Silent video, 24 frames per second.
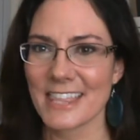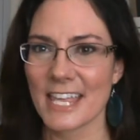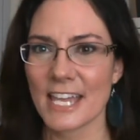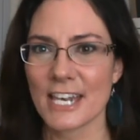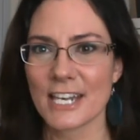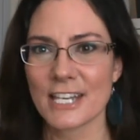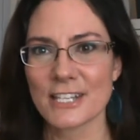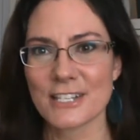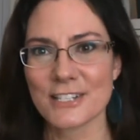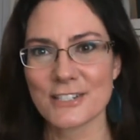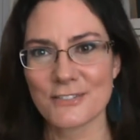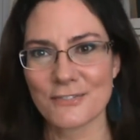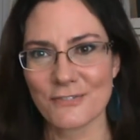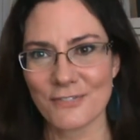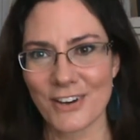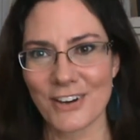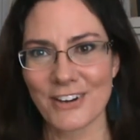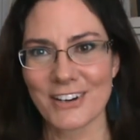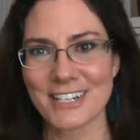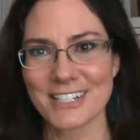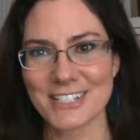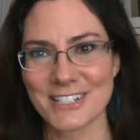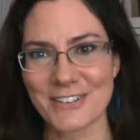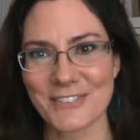that it is
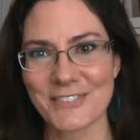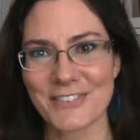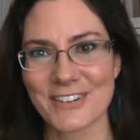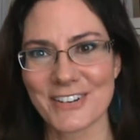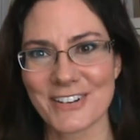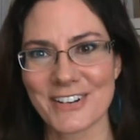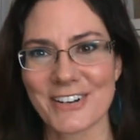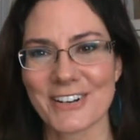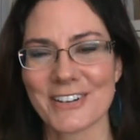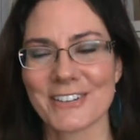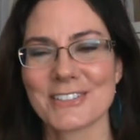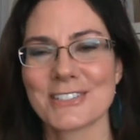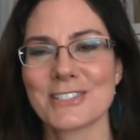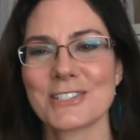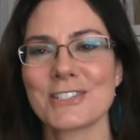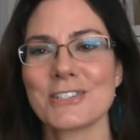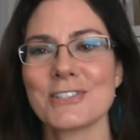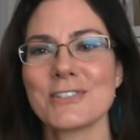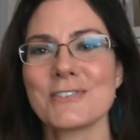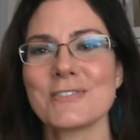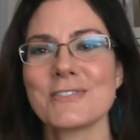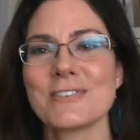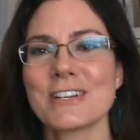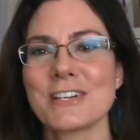very difficult
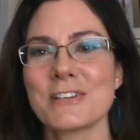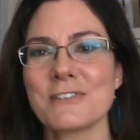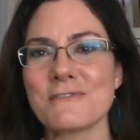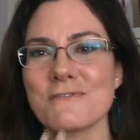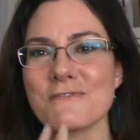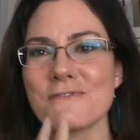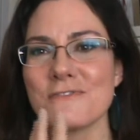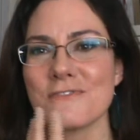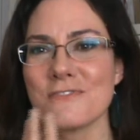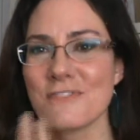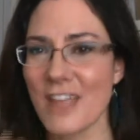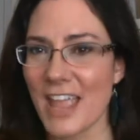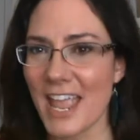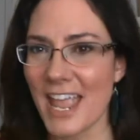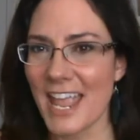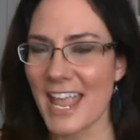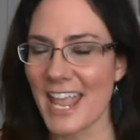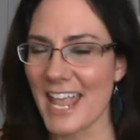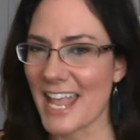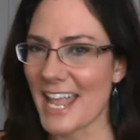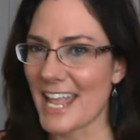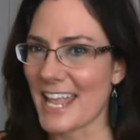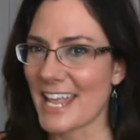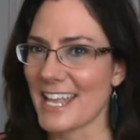to
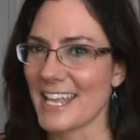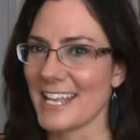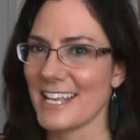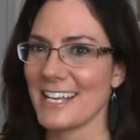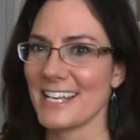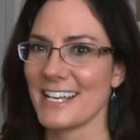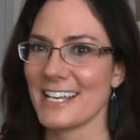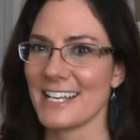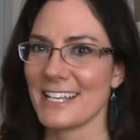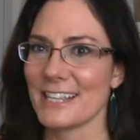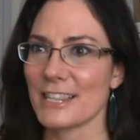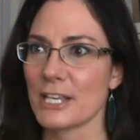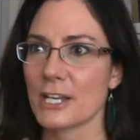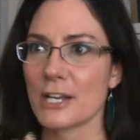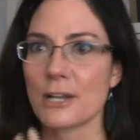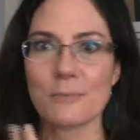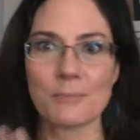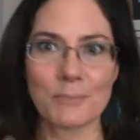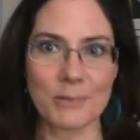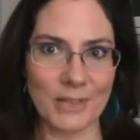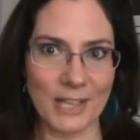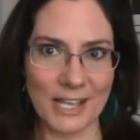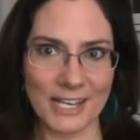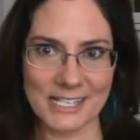convey the
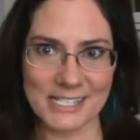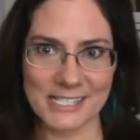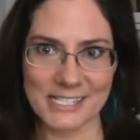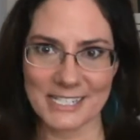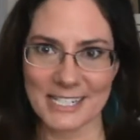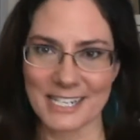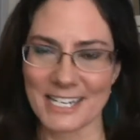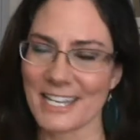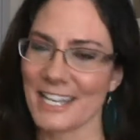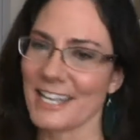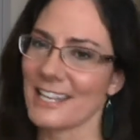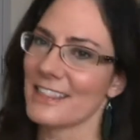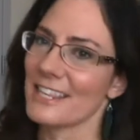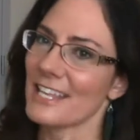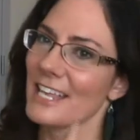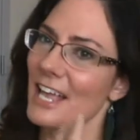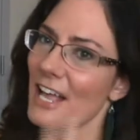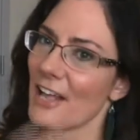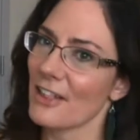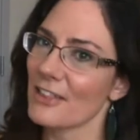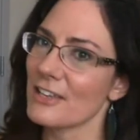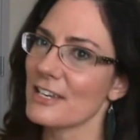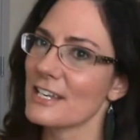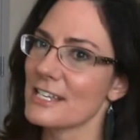complexity and
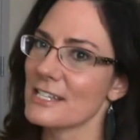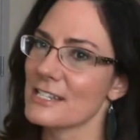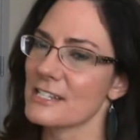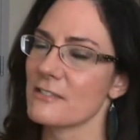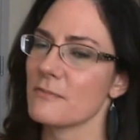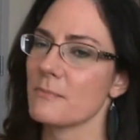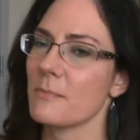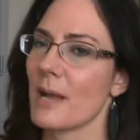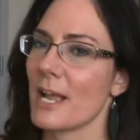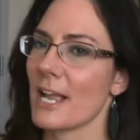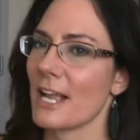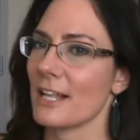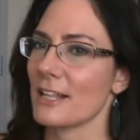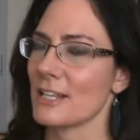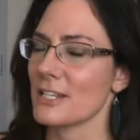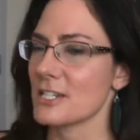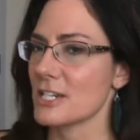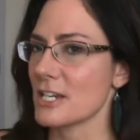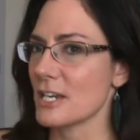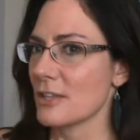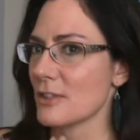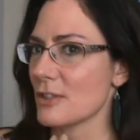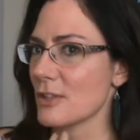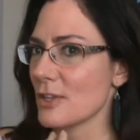the elegance of
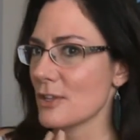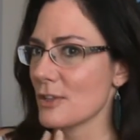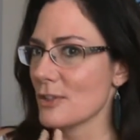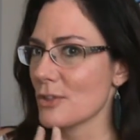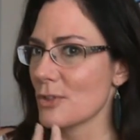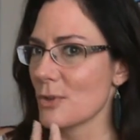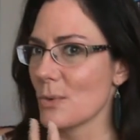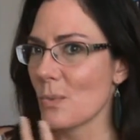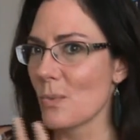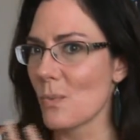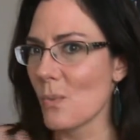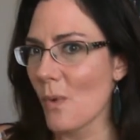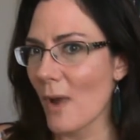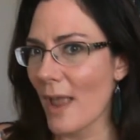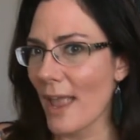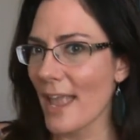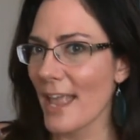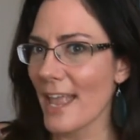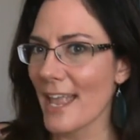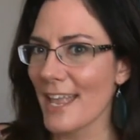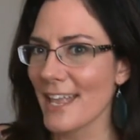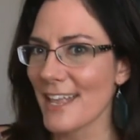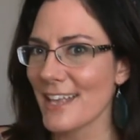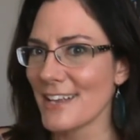biology and the, the
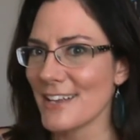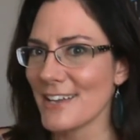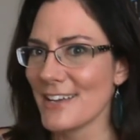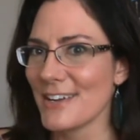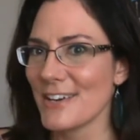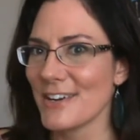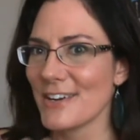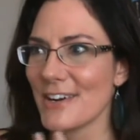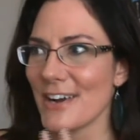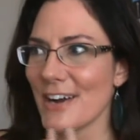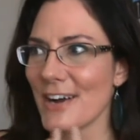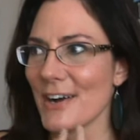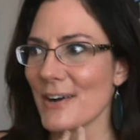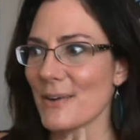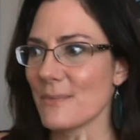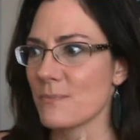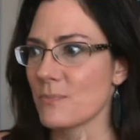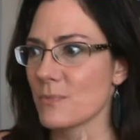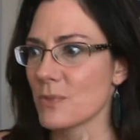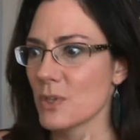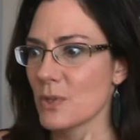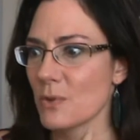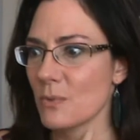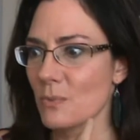way
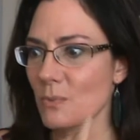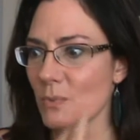um,